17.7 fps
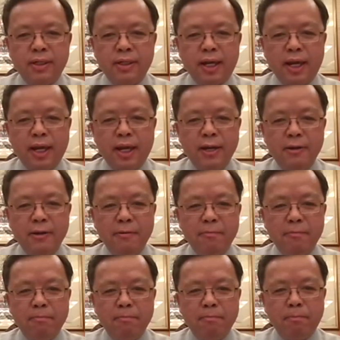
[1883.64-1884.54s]

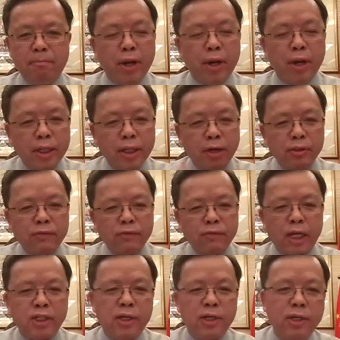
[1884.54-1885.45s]
in putting those
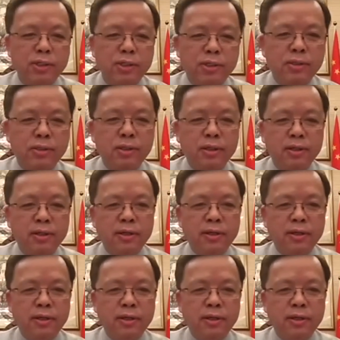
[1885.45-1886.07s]
vaccines